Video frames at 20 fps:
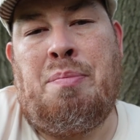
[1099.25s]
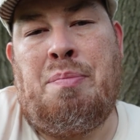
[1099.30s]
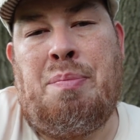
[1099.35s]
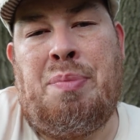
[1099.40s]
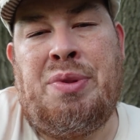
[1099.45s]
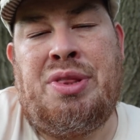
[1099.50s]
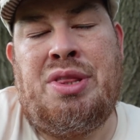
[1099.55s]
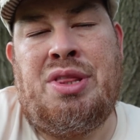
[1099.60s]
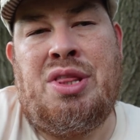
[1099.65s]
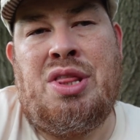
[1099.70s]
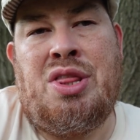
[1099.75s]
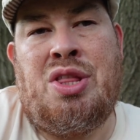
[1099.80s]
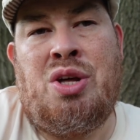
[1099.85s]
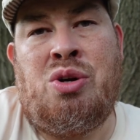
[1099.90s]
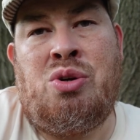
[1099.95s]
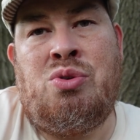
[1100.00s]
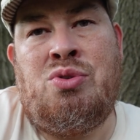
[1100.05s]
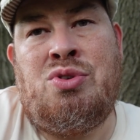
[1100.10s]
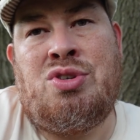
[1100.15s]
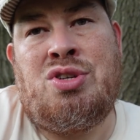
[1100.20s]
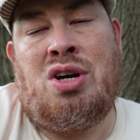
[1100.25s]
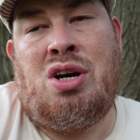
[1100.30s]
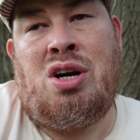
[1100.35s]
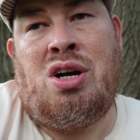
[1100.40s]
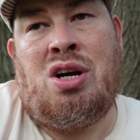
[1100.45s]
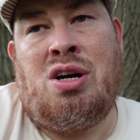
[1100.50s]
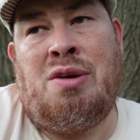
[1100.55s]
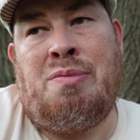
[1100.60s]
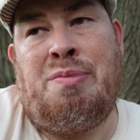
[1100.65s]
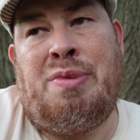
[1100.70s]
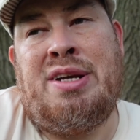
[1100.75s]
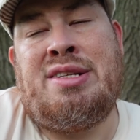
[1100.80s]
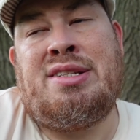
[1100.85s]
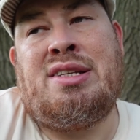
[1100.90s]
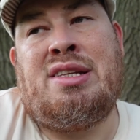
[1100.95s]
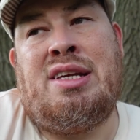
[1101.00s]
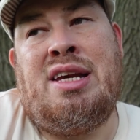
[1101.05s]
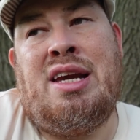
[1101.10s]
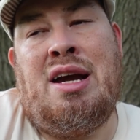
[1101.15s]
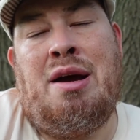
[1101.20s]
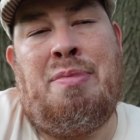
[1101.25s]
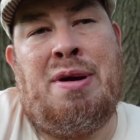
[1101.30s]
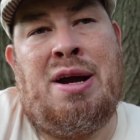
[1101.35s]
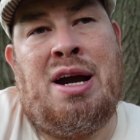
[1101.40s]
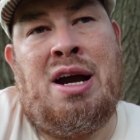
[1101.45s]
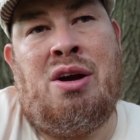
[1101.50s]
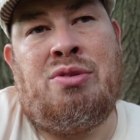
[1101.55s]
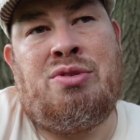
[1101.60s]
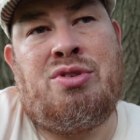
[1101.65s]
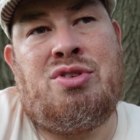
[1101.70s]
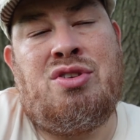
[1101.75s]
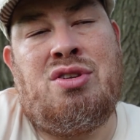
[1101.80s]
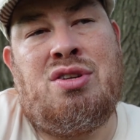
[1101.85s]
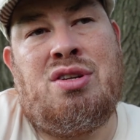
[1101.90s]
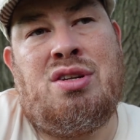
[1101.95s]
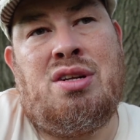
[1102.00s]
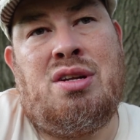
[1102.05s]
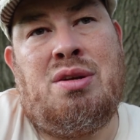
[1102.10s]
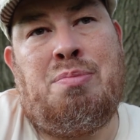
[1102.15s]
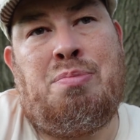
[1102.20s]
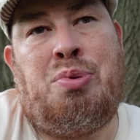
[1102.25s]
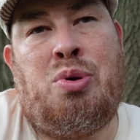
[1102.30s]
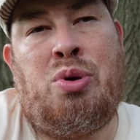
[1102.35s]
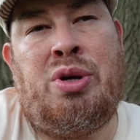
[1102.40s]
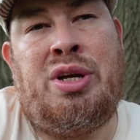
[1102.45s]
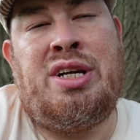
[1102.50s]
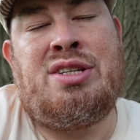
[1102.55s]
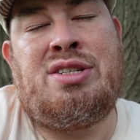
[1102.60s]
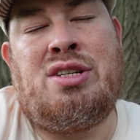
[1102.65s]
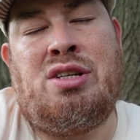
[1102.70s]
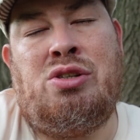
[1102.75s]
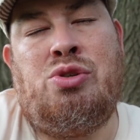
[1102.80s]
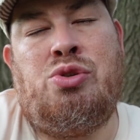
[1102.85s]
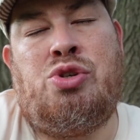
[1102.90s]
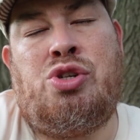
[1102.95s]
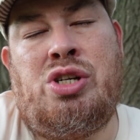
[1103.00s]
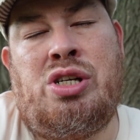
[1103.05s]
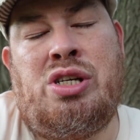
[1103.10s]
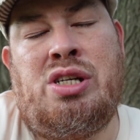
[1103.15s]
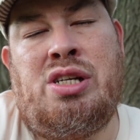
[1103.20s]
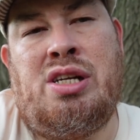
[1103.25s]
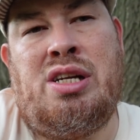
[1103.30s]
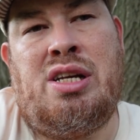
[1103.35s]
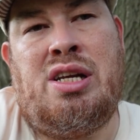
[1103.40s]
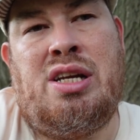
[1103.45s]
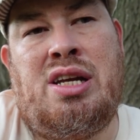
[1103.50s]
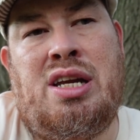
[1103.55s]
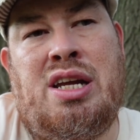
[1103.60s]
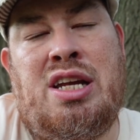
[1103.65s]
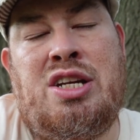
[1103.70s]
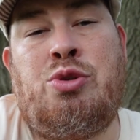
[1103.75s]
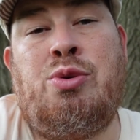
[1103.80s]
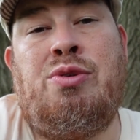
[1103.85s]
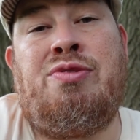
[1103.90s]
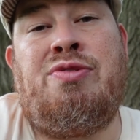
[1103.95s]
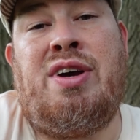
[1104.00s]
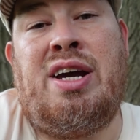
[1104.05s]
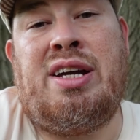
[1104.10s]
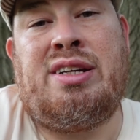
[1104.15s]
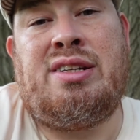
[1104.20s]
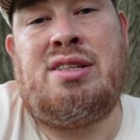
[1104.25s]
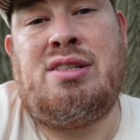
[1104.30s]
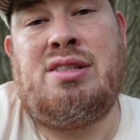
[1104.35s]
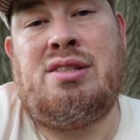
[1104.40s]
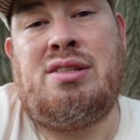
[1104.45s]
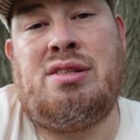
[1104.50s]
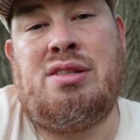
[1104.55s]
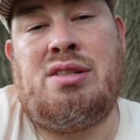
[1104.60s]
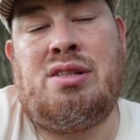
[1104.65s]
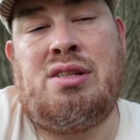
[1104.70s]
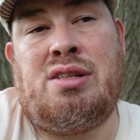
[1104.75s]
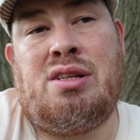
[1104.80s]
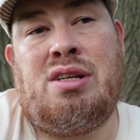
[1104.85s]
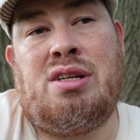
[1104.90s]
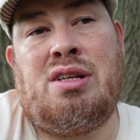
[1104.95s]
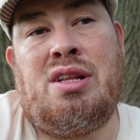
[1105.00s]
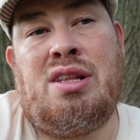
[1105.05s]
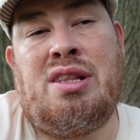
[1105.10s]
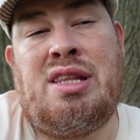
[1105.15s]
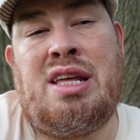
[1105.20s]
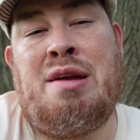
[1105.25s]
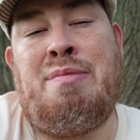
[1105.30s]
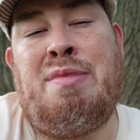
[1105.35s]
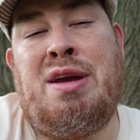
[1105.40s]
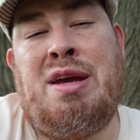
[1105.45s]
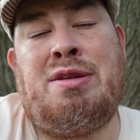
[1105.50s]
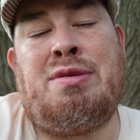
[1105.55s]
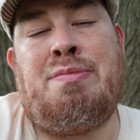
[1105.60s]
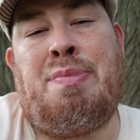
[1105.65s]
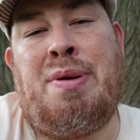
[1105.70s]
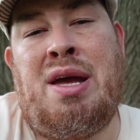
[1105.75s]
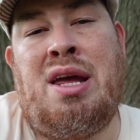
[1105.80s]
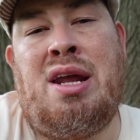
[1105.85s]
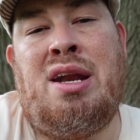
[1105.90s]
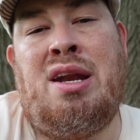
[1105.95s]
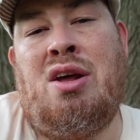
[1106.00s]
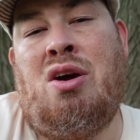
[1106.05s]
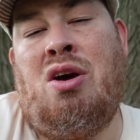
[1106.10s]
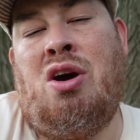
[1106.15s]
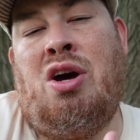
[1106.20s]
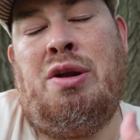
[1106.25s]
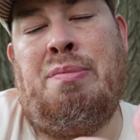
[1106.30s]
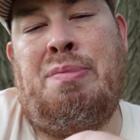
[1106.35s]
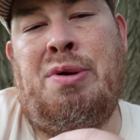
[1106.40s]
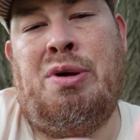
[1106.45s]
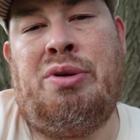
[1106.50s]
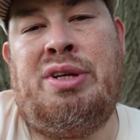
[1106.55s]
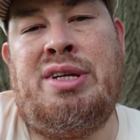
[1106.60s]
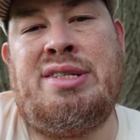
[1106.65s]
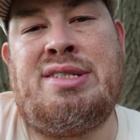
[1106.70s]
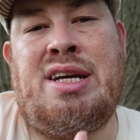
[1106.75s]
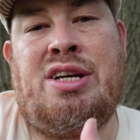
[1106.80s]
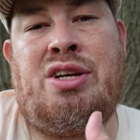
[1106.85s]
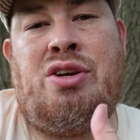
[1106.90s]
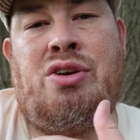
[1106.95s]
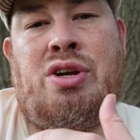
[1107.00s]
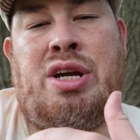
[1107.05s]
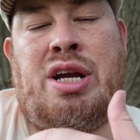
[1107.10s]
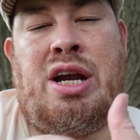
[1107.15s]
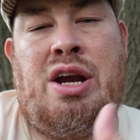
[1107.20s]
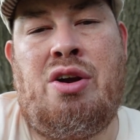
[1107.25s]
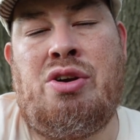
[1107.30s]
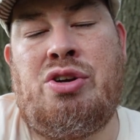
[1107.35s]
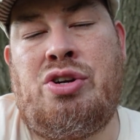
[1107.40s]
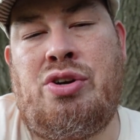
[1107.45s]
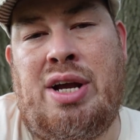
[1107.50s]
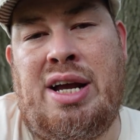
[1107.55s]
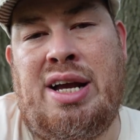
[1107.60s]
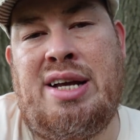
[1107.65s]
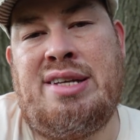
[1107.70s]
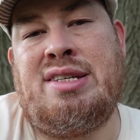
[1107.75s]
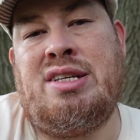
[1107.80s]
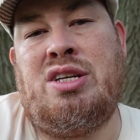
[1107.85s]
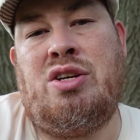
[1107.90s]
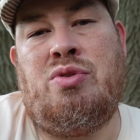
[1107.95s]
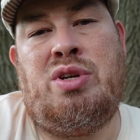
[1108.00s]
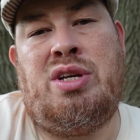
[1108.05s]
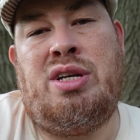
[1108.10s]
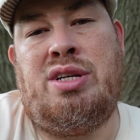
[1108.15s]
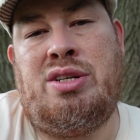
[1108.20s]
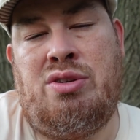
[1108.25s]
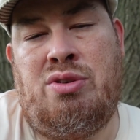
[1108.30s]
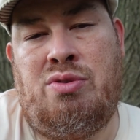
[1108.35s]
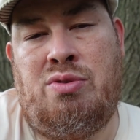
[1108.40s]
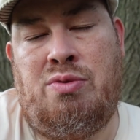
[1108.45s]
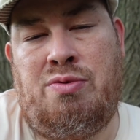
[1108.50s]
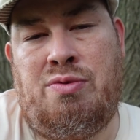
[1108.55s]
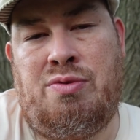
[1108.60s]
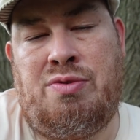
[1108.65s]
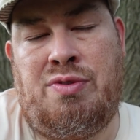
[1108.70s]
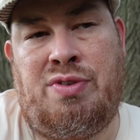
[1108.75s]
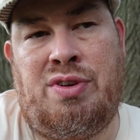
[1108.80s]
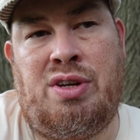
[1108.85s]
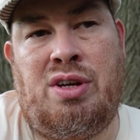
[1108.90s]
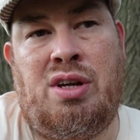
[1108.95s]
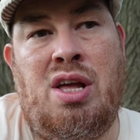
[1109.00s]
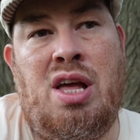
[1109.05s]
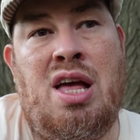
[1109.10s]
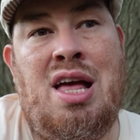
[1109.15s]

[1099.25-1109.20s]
But those are basically about putting a solution into effect. They may depend on abilities that your character has that you need to fulfill.